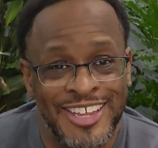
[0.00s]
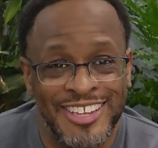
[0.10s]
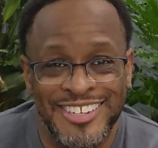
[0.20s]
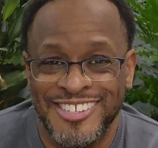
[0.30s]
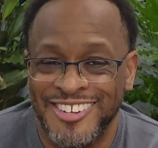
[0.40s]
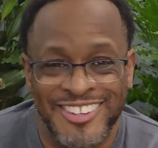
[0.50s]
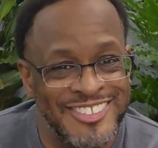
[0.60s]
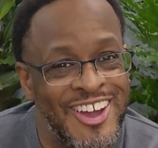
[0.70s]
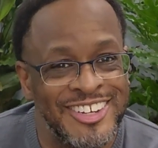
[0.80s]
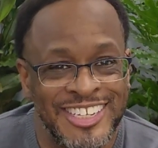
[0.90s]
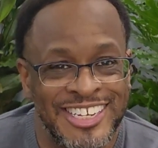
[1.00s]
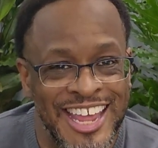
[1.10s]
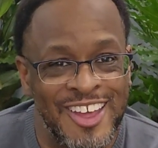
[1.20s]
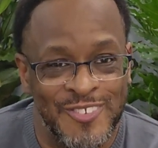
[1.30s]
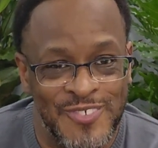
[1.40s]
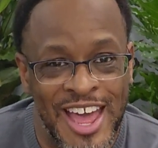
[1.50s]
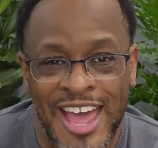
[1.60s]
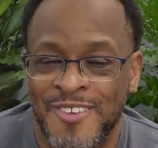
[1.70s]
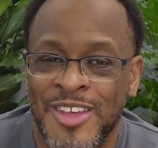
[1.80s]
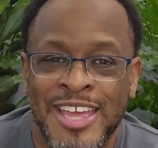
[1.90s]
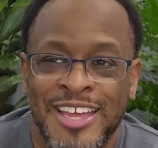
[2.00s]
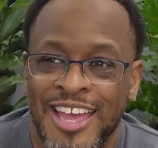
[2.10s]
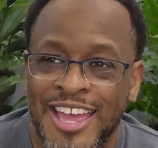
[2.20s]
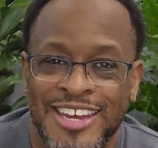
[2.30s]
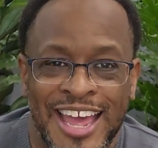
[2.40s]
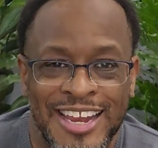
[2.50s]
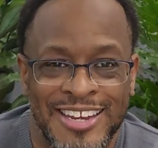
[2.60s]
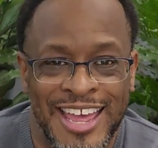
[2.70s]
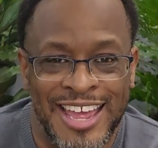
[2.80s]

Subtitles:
It's hard to get down to 5 and not